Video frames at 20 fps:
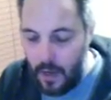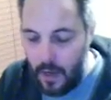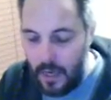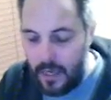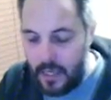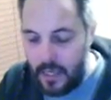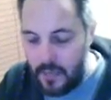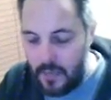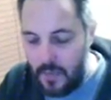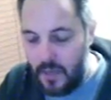
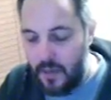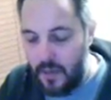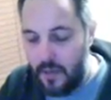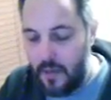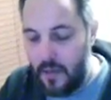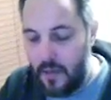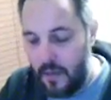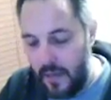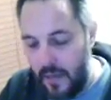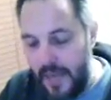I can
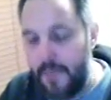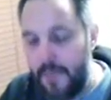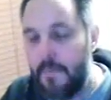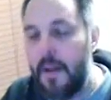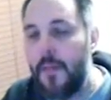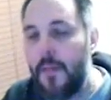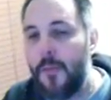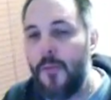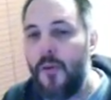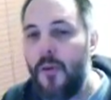smell the light
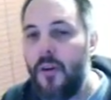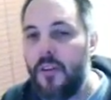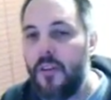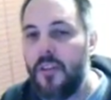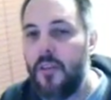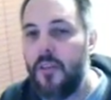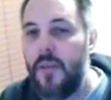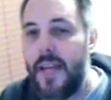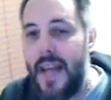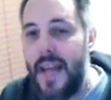
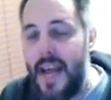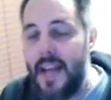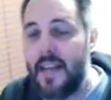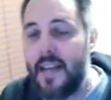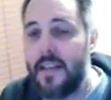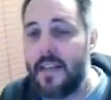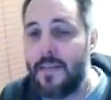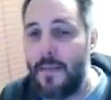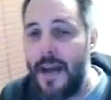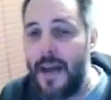menthol to it
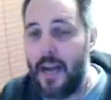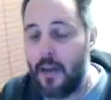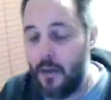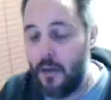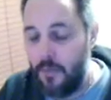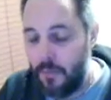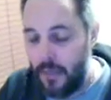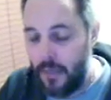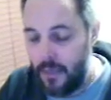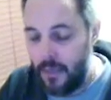and the
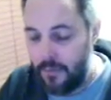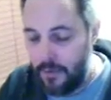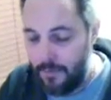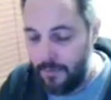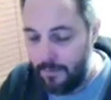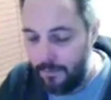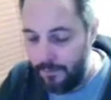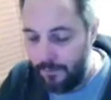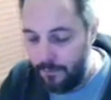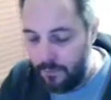tobacco flavor.